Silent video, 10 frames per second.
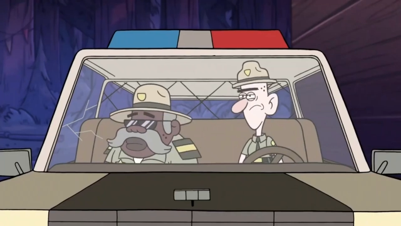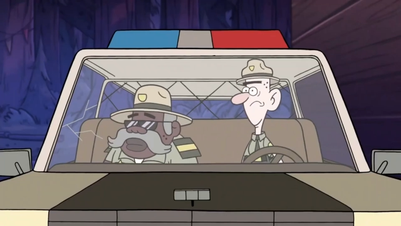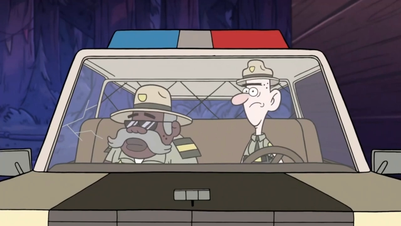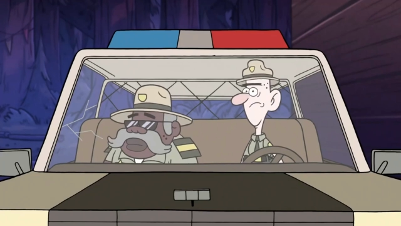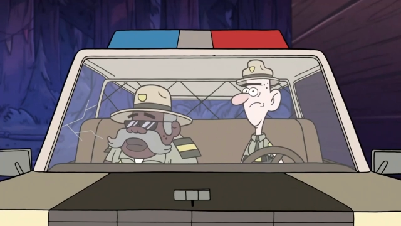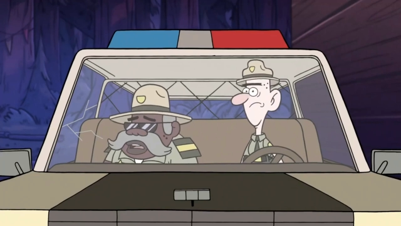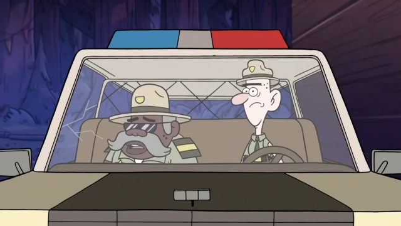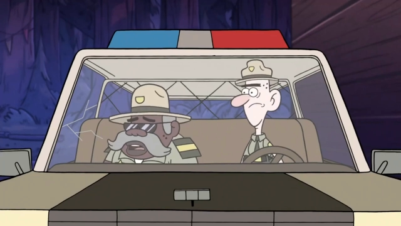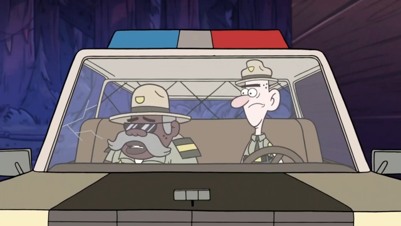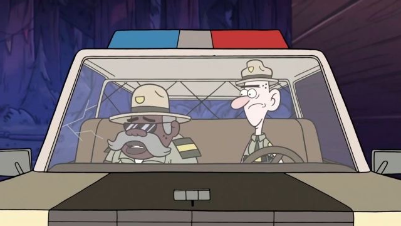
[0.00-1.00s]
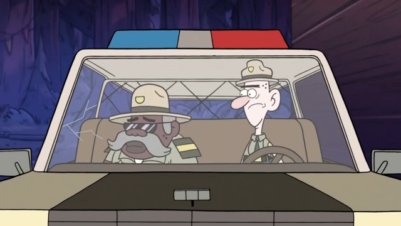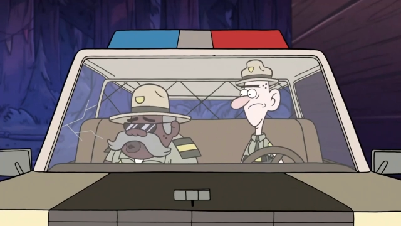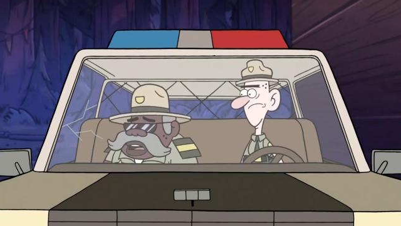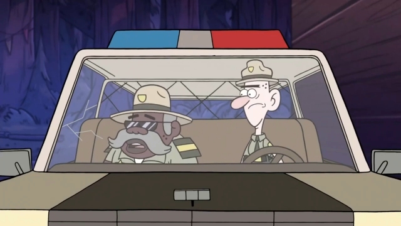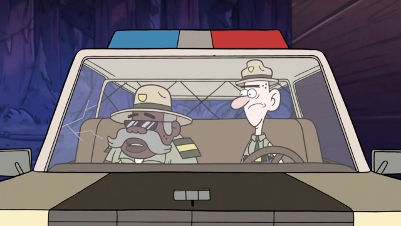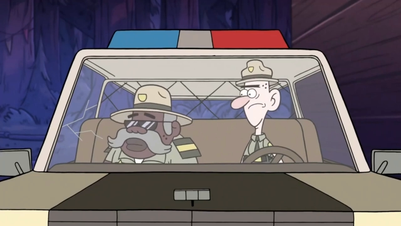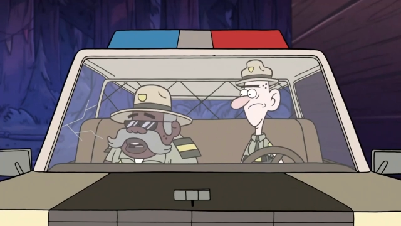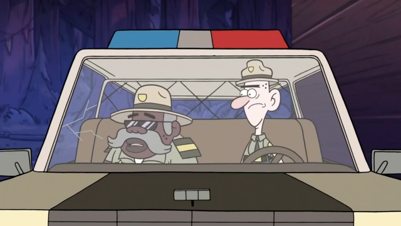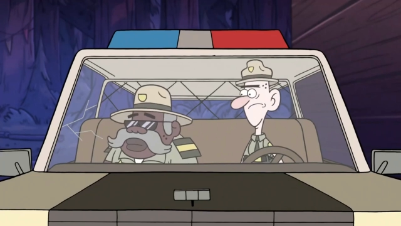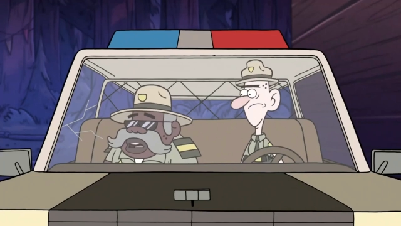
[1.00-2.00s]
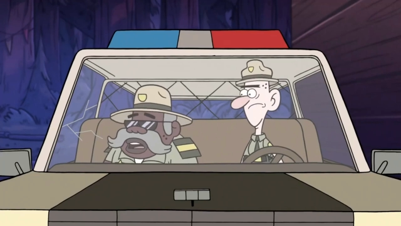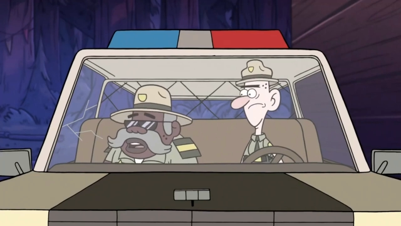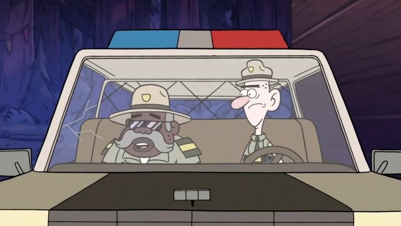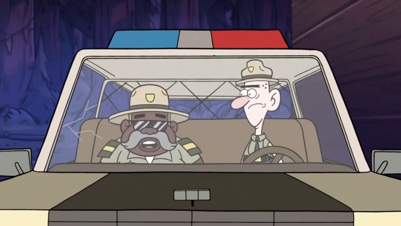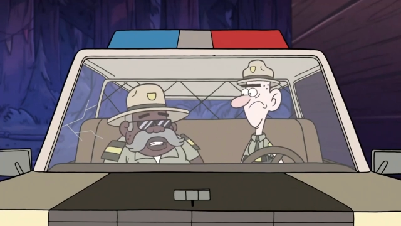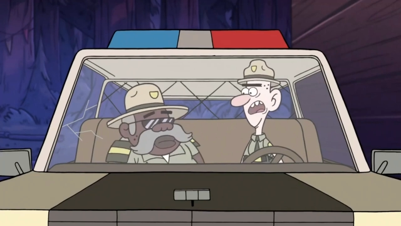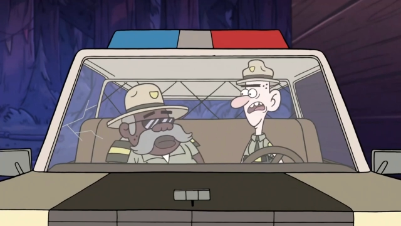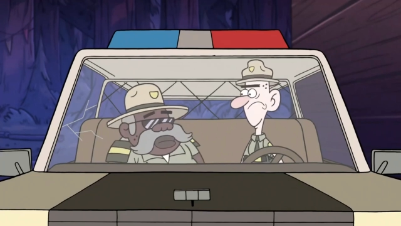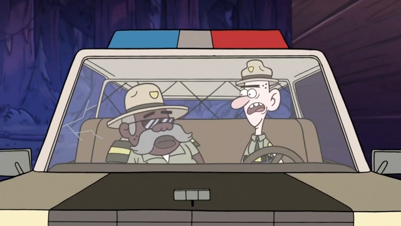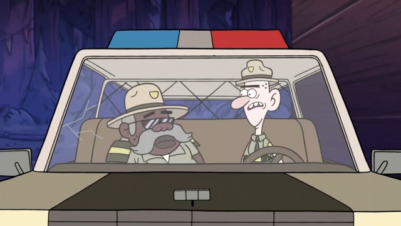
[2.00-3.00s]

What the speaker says: No face is visible, so there are no lips to read.